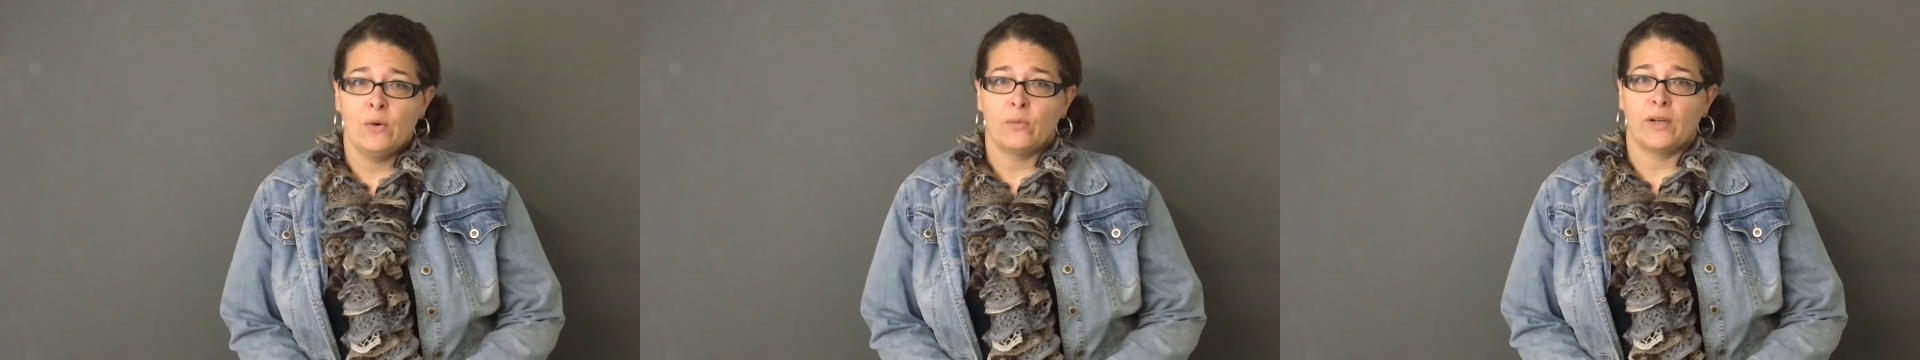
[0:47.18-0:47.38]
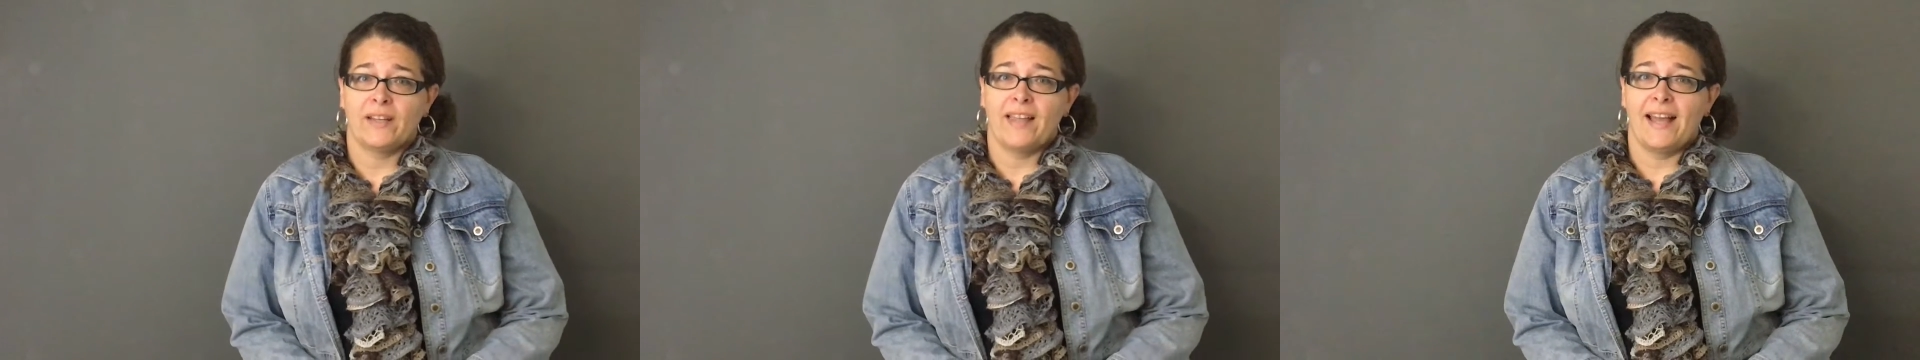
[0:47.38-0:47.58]

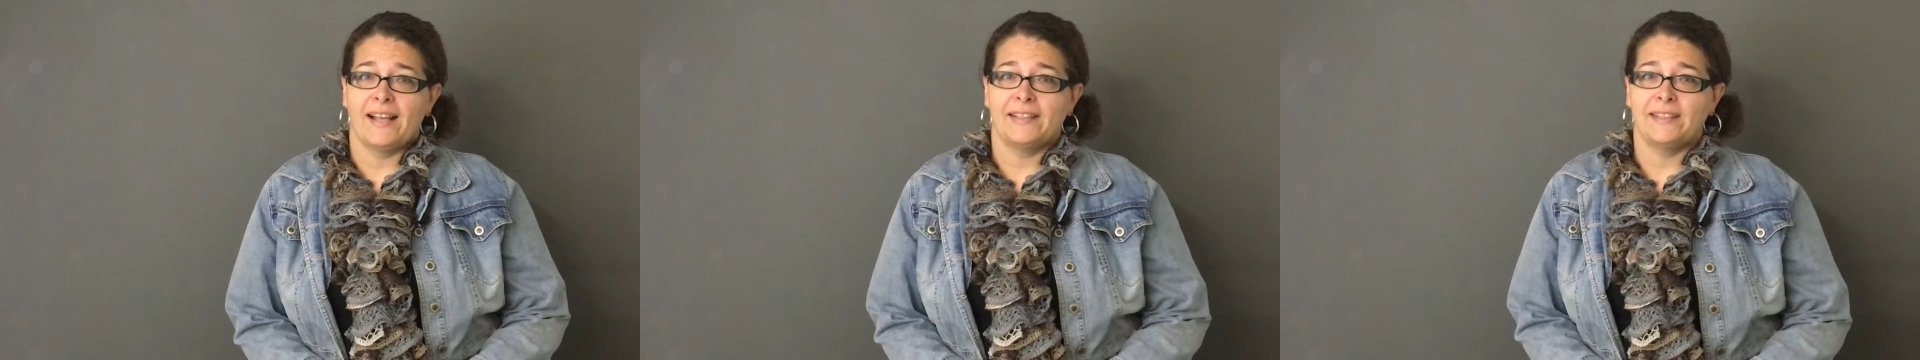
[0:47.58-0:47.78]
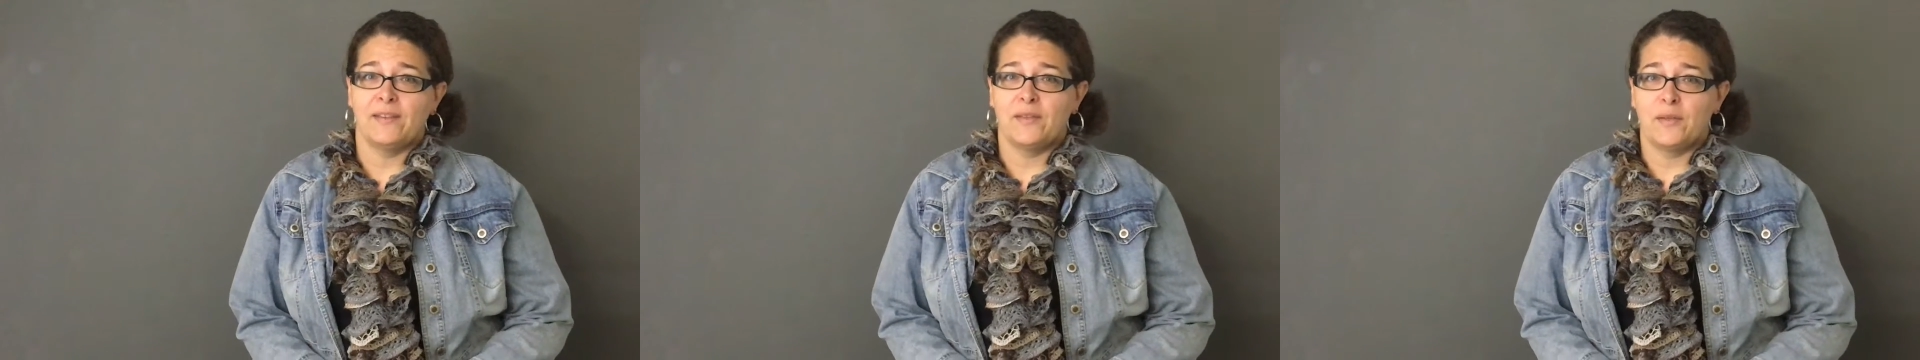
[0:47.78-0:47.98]

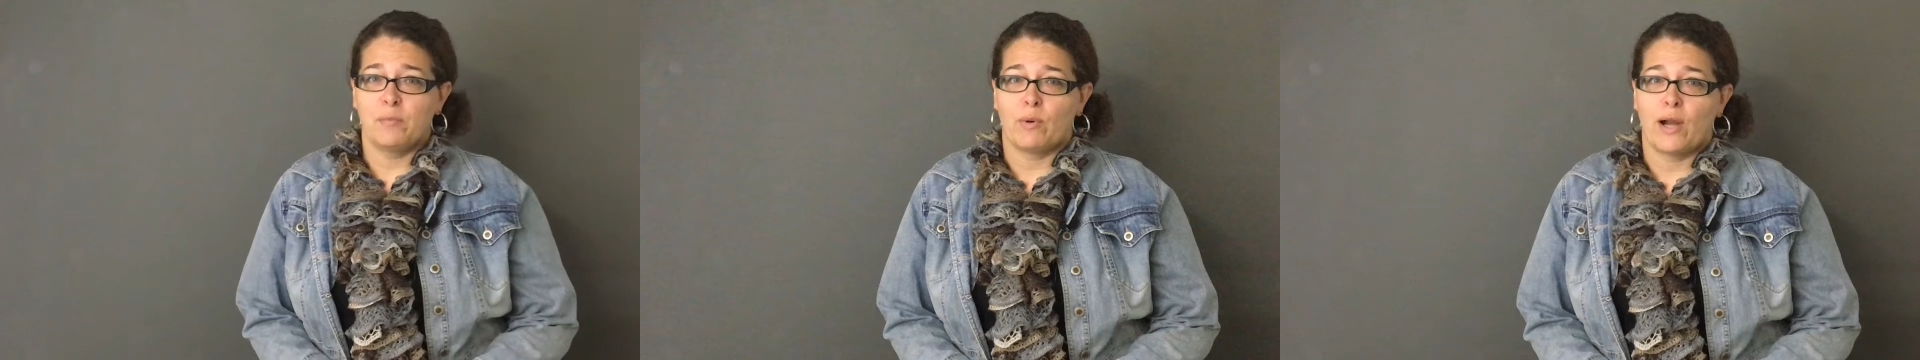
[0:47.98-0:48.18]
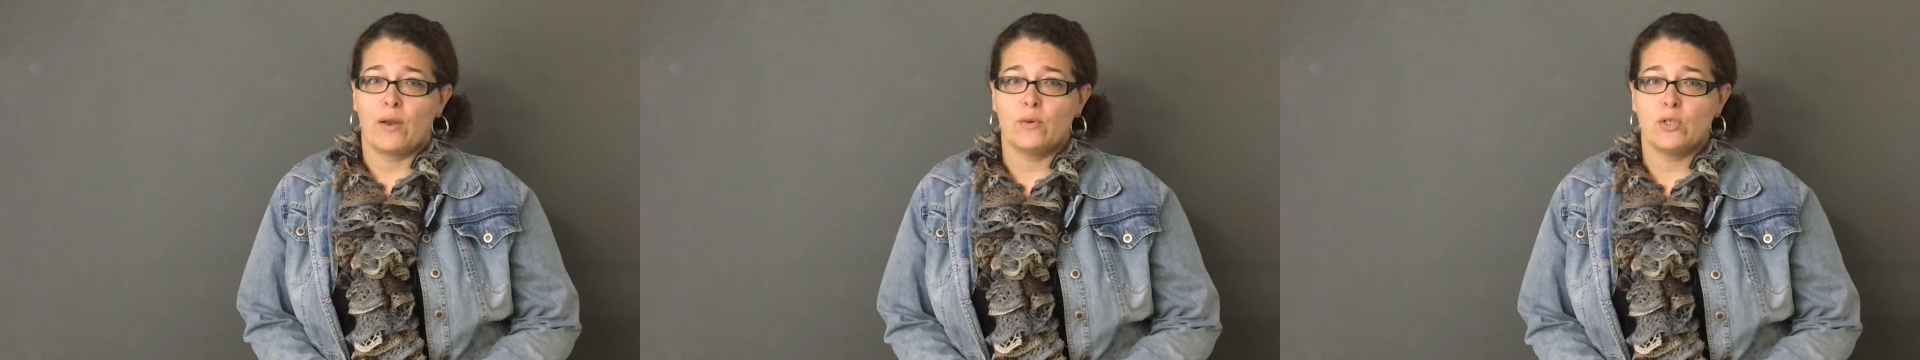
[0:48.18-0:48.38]
Relax on the
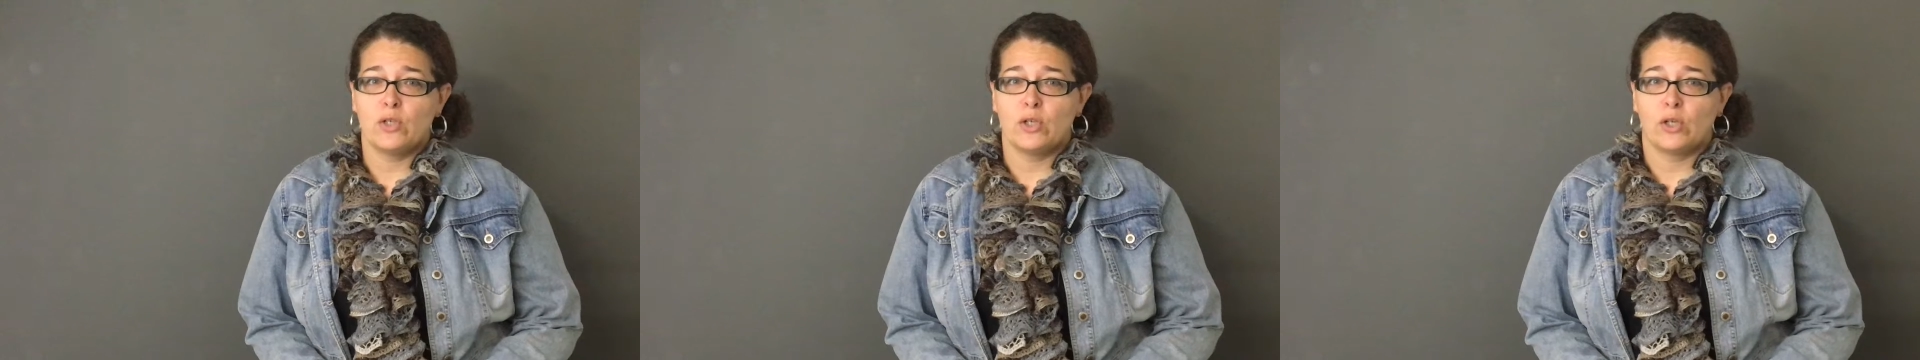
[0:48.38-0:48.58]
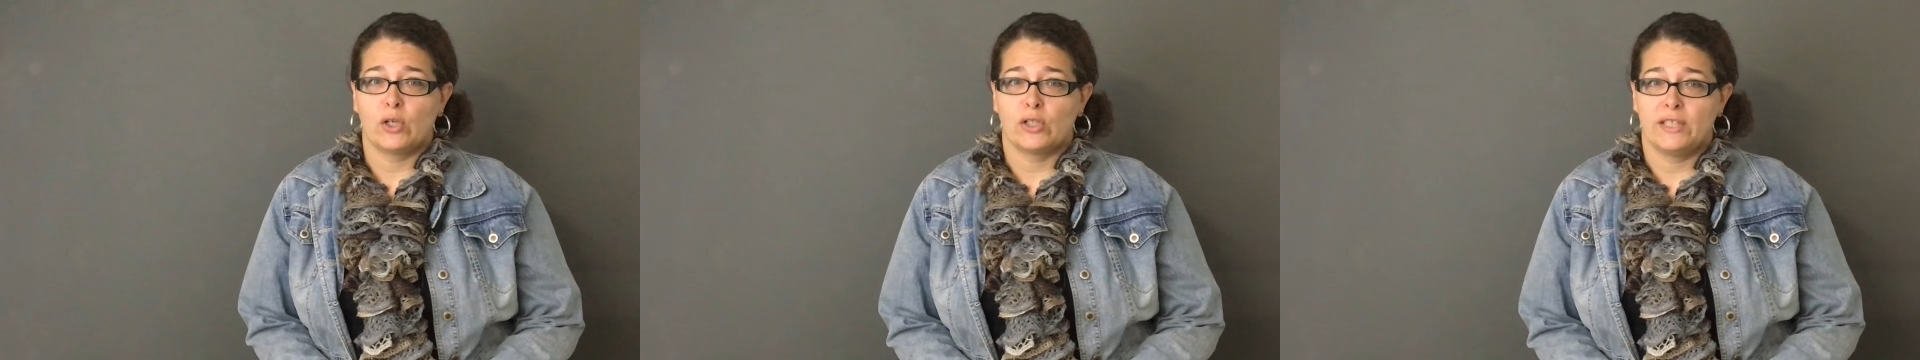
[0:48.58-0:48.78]
brown
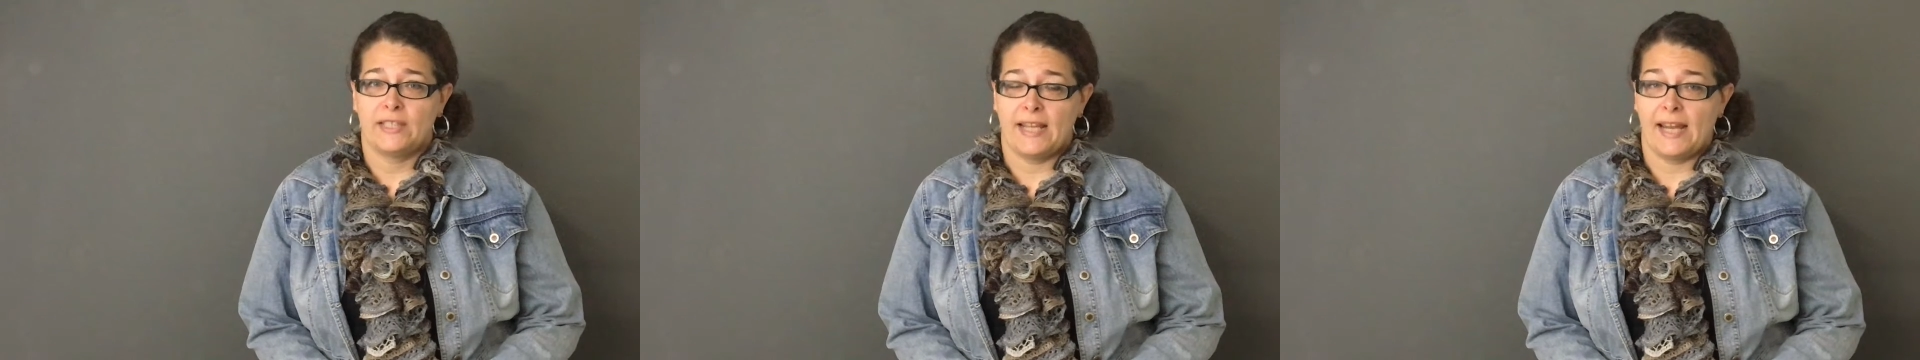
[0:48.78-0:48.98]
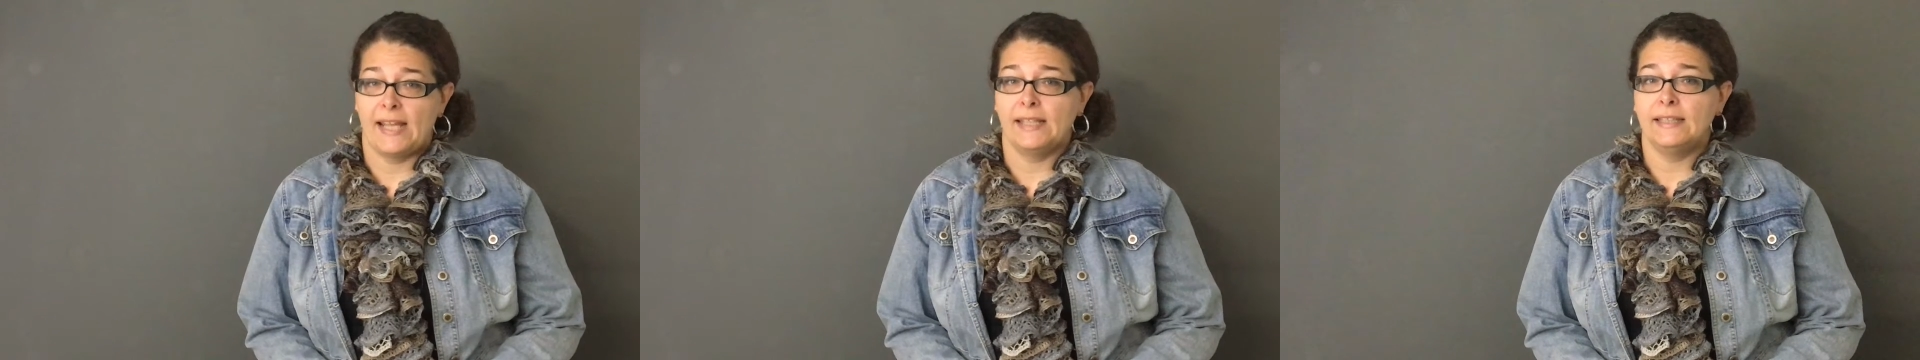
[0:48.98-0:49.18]
sugar
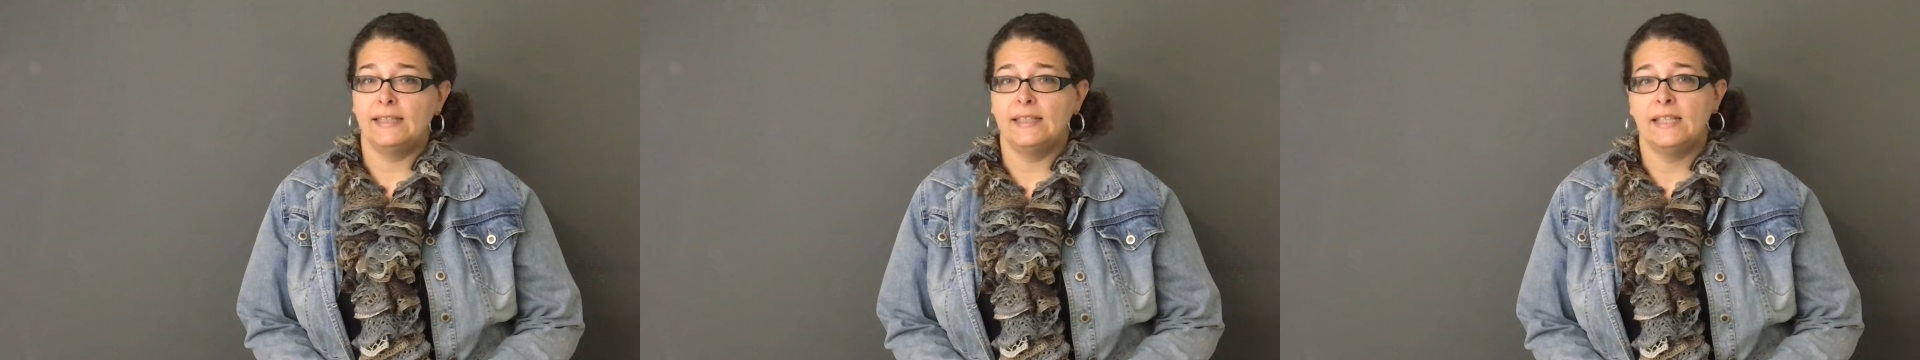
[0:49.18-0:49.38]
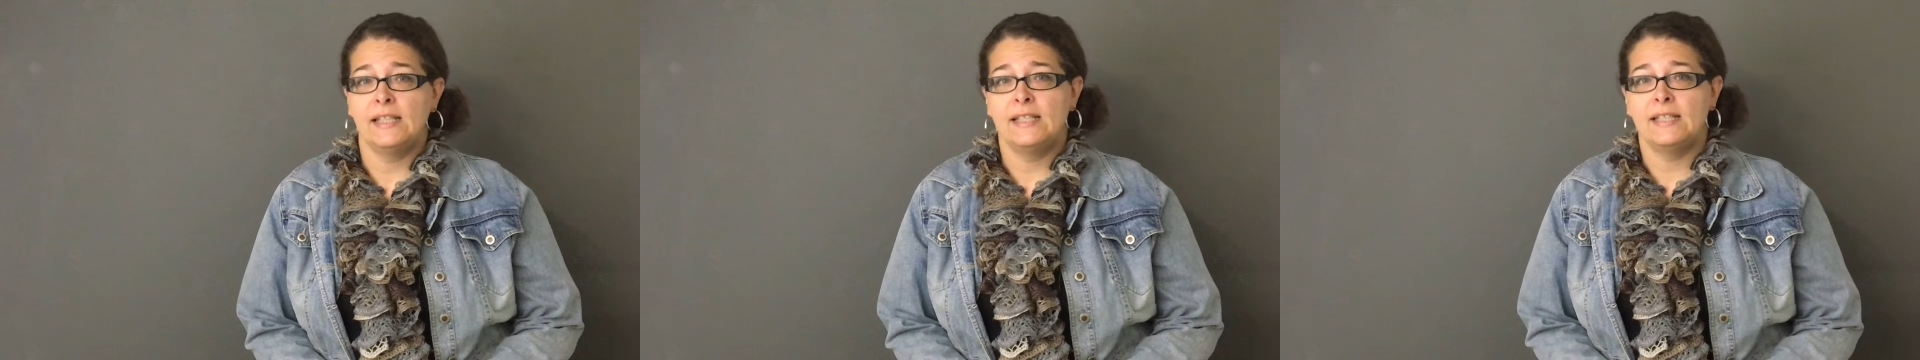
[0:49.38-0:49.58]

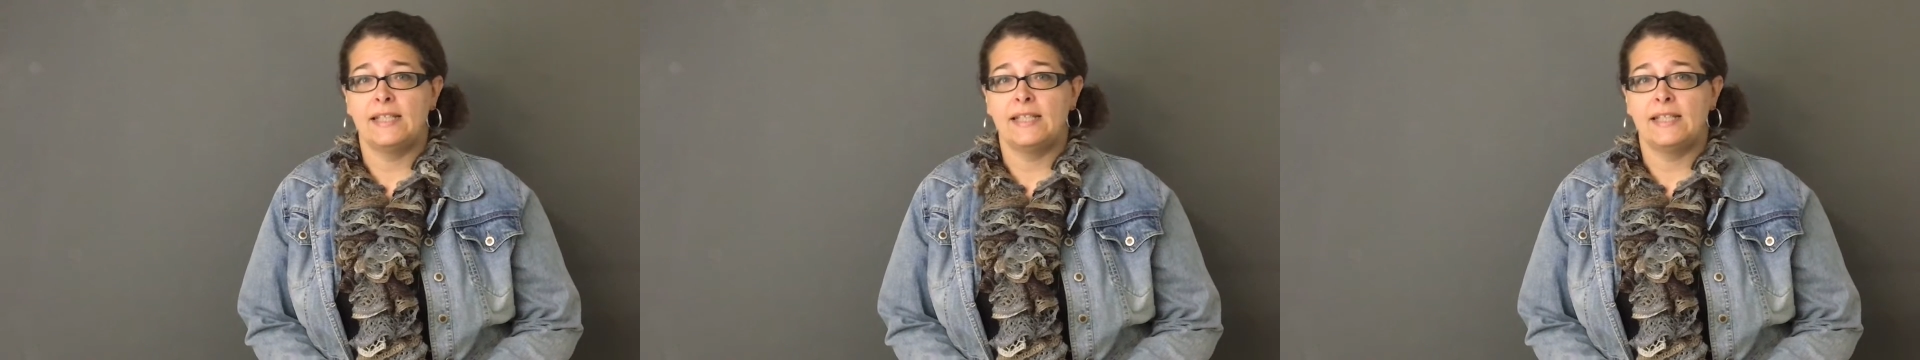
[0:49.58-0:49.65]
sands,